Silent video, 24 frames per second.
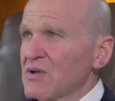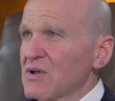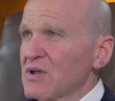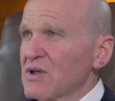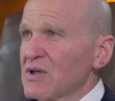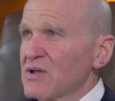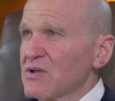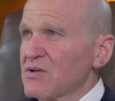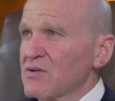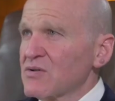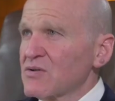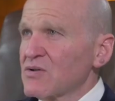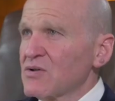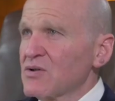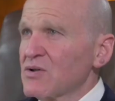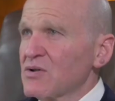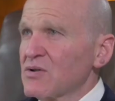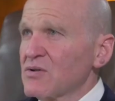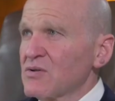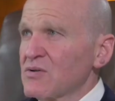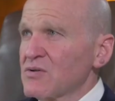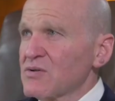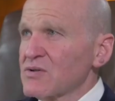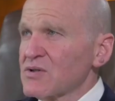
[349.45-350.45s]
Other
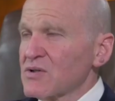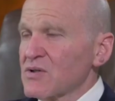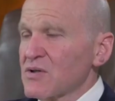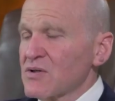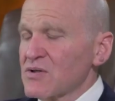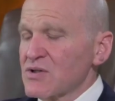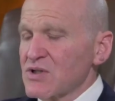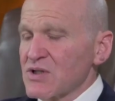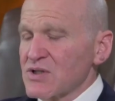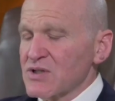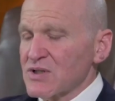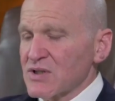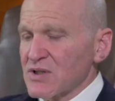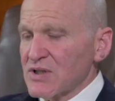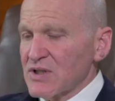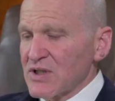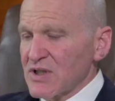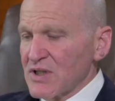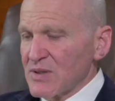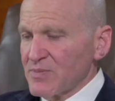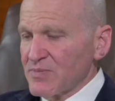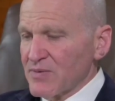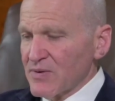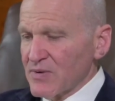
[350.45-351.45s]
goals are just to
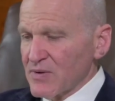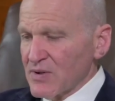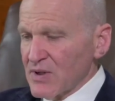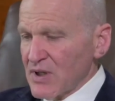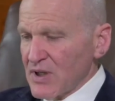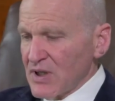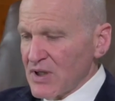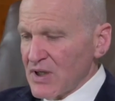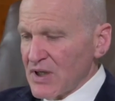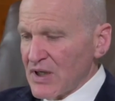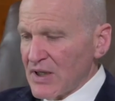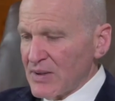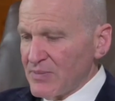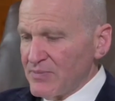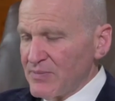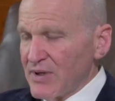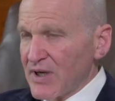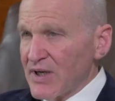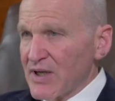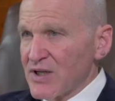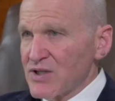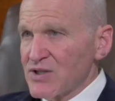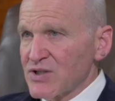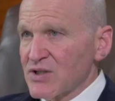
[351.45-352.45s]
keep up
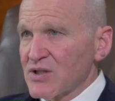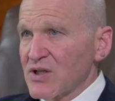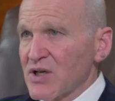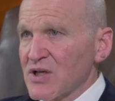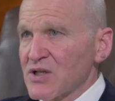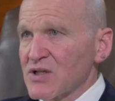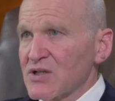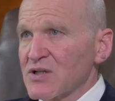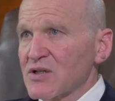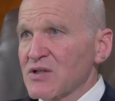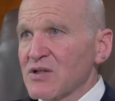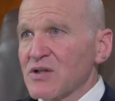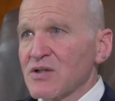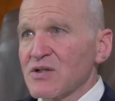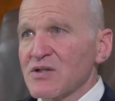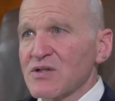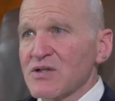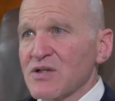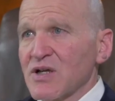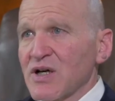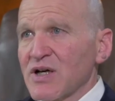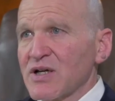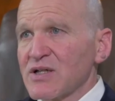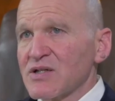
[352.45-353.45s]
my education in the
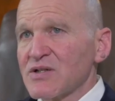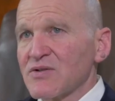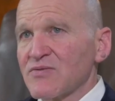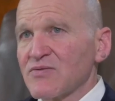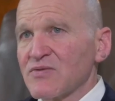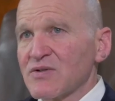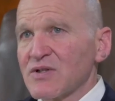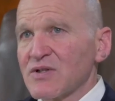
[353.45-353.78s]
science of